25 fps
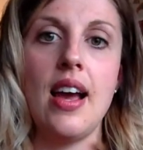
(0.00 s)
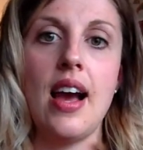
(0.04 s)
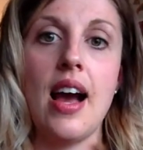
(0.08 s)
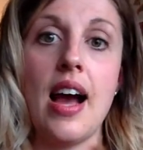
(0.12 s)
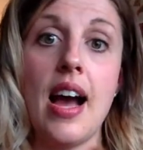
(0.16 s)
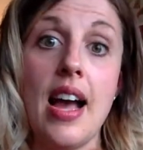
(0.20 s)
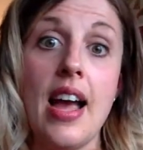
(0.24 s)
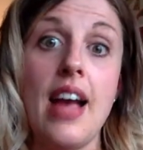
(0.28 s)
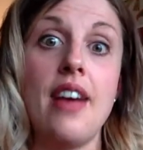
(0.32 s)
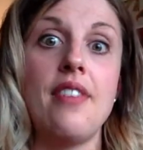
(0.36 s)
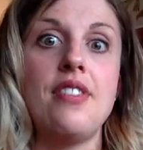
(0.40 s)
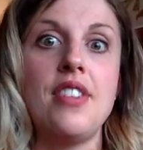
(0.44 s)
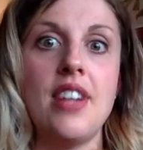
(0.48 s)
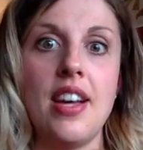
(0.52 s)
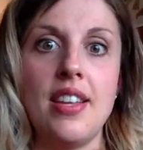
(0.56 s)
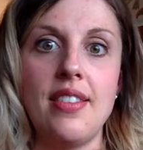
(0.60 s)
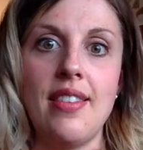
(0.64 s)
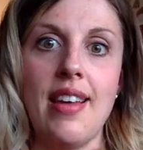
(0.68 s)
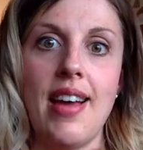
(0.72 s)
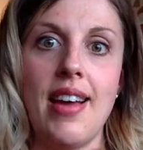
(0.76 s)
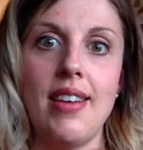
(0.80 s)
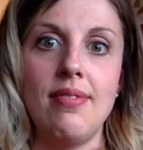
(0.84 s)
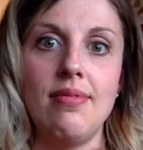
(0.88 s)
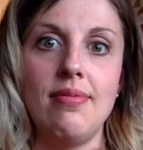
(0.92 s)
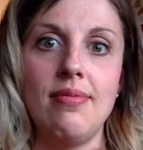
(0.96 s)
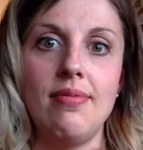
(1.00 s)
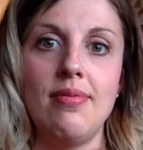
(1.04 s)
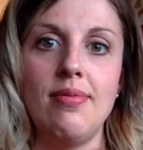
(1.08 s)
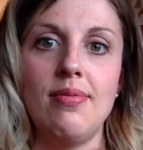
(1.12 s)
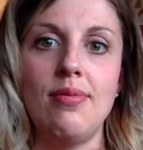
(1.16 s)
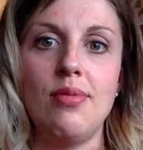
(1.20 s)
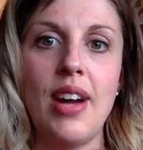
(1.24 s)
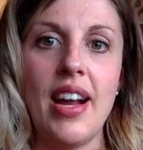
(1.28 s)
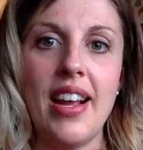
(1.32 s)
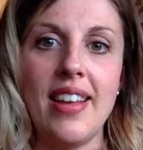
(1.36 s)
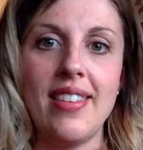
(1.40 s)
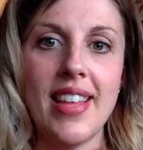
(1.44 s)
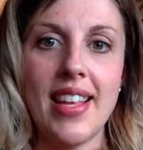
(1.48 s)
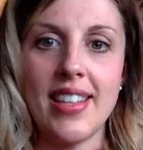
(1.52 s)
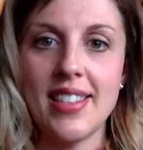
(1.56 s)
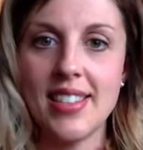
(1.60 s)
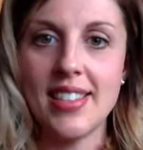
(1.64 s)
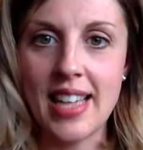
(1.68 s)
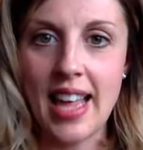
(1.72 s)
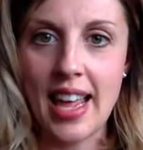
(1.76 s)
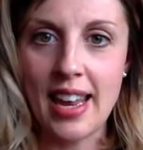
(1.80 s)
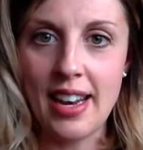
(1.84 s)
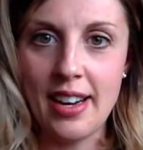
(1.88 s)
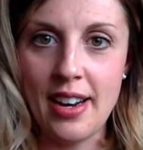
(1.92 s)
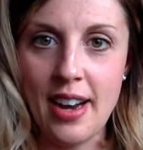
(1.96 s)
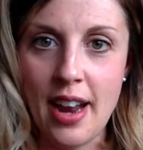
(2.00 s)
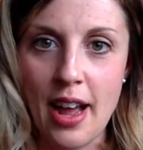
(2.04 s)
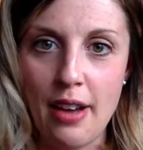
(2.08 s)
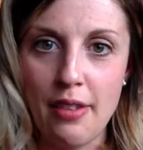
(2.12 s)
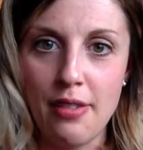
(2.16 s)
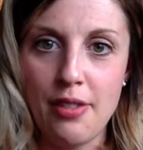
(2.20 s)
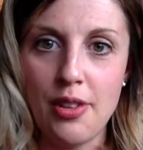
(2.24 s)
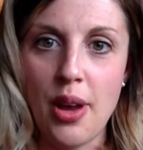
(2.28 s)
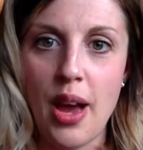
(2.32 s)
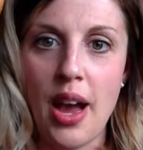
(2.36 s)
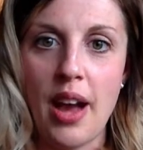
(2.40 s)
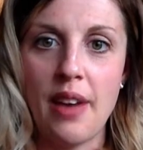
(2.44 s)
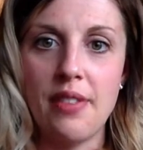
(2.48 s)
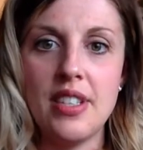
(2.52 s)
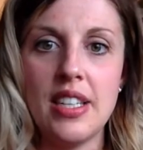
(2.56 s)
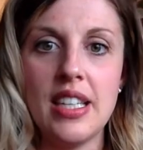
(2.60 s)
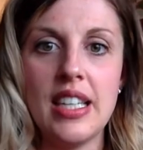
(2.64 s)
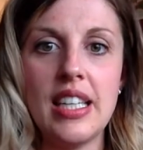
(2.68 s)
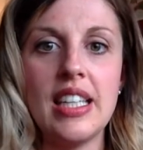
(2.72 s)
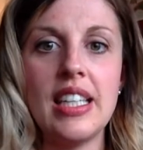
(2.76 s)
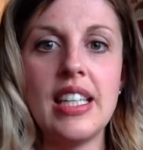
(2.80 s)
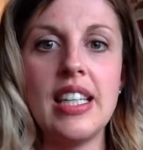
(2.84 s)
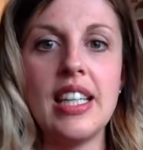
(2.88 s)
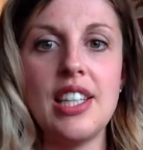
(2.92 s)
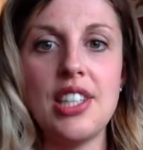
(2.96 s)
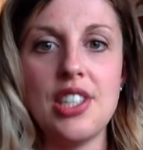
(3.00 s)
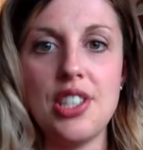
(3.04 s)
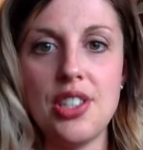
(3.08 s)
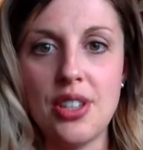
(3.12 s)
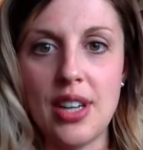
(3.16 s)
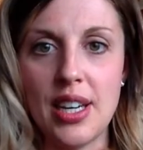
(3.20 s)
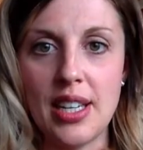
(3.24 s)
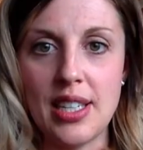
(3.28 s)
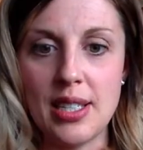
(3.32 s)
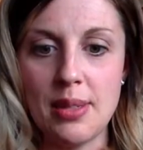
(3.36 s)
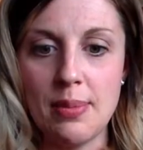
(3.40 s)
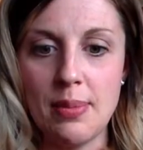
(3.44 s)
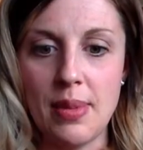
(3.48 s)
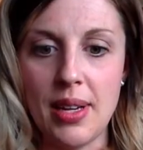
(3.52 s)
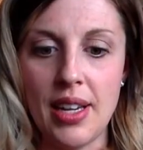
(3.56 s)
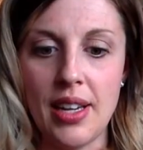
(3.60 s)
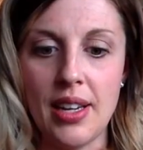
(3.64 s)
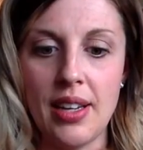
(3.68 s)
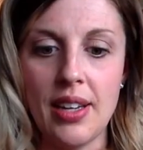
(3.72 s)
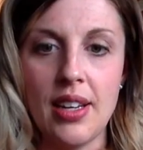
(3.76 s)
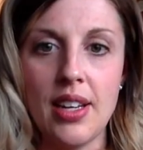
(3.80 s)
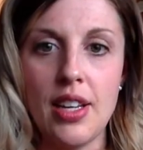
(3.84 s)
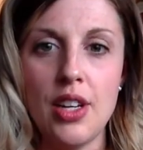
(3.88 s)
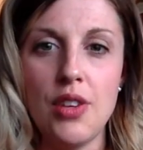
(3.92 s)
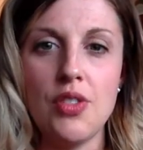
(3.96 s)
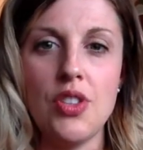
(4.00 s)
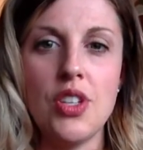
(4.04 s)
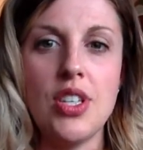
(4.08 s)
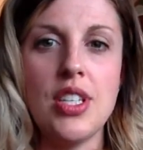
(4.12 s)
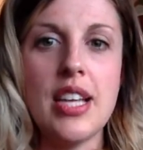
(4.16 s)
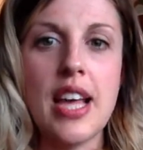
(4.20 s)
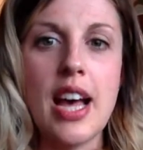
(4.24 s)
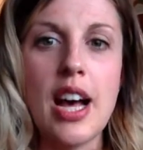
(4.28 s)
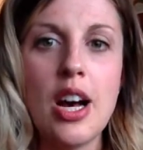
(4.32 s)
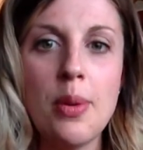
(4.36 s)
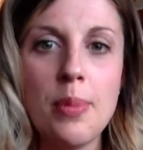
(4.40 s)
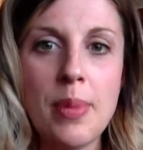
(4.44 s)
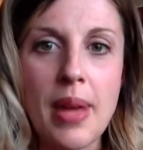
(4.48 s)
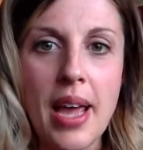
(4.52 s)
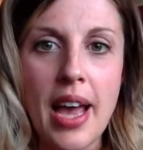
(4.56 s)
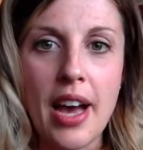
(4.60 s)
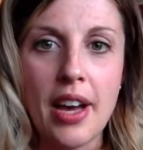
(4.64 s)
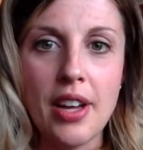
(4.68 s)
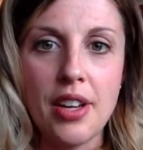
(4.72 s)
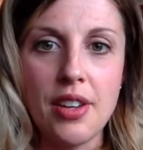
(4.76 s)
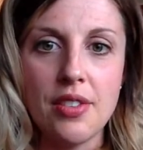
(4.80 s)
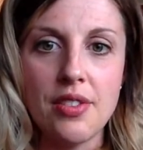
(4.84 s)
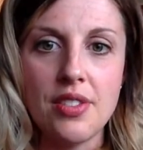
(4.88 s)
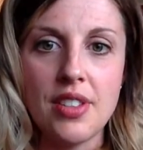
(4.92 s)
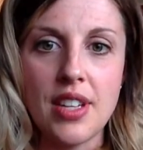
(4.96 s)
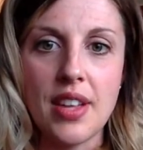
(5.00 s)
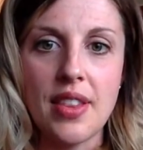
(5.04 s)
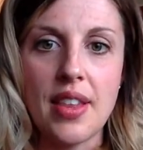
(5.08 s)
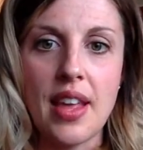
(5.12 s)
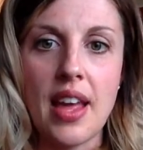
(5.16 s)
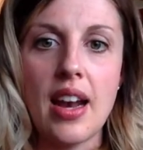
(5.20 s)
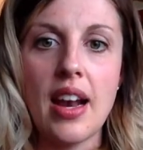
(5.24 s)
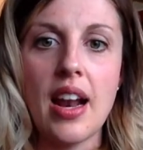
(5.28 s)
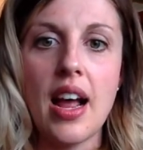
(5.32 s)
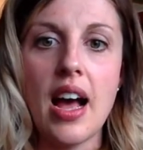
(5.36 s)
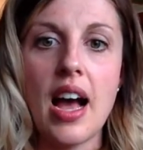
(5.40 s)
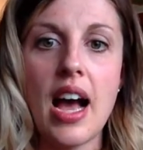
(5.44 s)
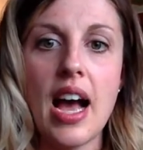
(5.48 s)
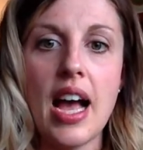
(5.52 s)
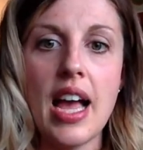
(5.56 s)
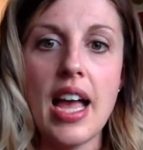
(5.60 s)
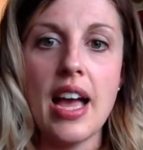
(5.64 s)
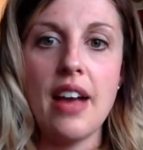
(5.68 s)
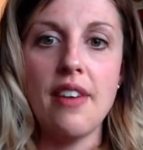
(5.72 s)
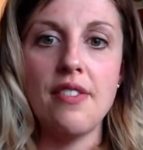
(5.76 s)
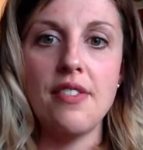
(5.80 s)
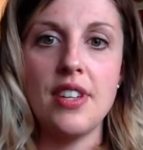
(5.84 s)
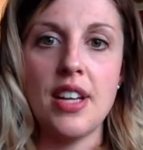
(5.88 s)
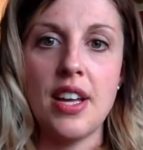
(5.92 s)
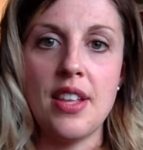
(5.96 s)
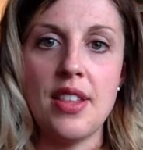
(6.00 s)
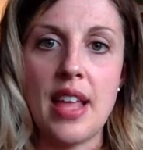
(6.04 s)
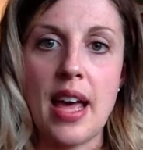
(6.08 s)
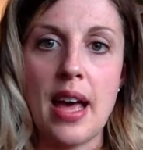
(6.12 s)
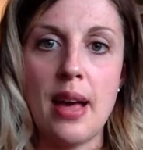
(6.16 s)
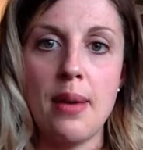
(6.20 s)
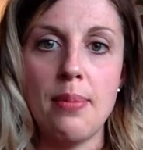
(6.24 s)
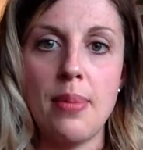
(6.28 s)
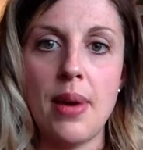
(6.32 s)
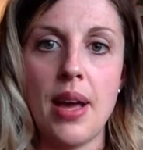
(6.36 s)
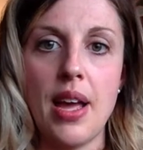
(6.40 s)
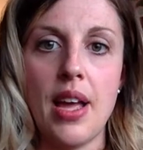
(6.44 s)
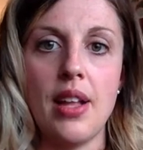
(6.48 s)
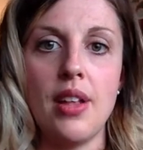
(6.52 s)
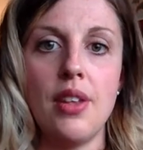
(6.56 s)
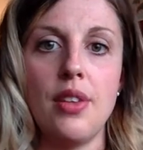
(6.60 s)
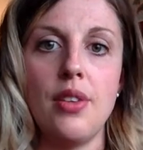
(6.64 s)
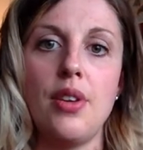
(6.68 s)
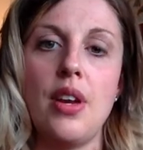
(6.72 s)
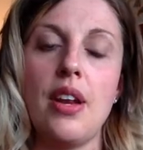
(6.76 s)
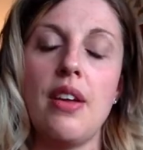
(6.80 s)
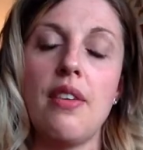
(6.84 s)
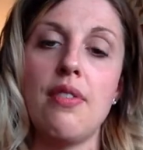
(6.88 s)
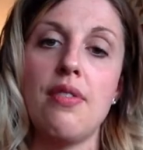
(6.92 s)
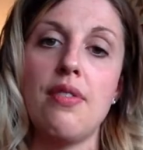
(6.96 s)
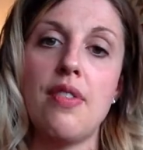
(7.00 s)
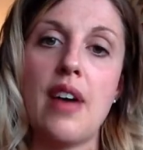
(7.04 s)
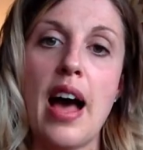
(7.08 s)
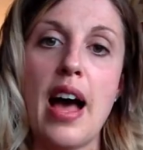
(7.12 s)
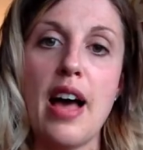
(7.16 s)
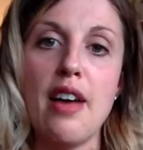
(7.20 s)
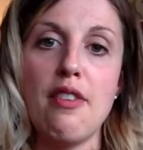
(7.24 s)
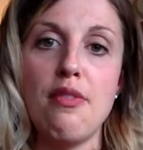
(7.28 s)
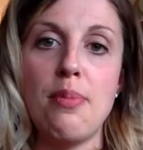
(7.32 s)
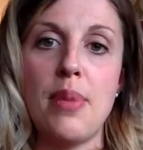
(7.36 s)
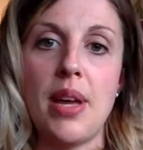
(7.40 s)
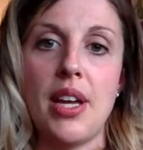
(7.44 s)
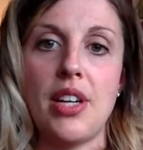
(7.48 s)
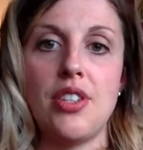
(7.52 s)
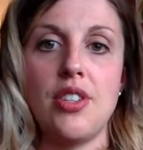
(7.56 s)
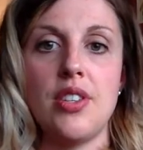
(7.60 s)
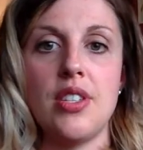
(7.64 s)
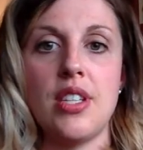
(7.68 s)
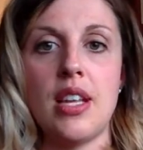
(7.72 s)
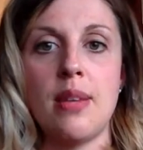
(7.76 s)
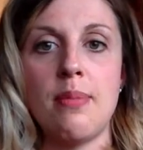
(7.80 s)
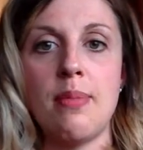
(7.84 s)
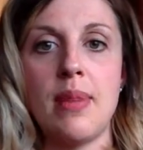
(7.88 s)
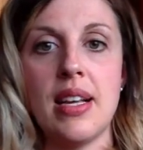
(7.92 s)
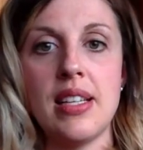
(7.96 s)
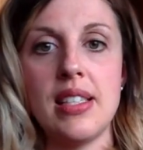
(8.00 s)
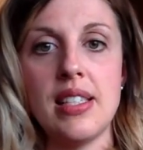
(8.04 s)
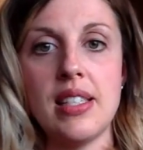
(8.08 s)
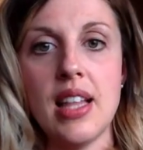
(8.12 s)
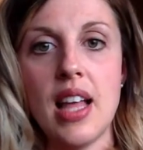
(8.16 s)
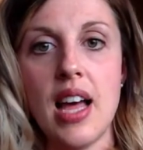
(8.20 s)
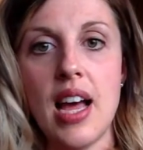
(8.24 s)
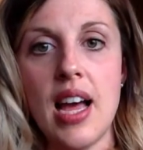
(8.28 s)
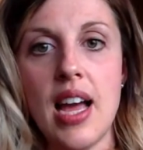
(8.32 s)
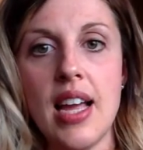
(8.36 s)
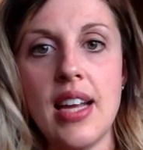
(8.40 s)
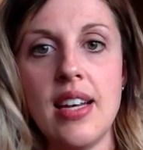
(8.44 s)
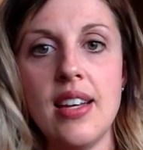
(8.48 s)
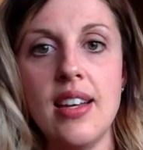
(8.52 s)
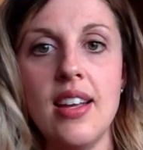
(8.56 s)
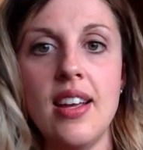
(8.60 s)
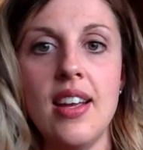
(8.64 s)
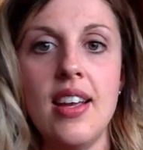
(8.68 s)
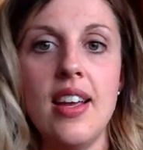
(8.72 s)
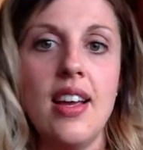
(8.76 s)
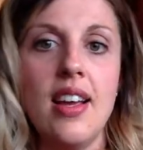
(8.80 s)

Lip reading: I have done that, right? That's not enough. You have to illustrate to me, to tell me how you've done that. I have done that by including 5 pictures on my slide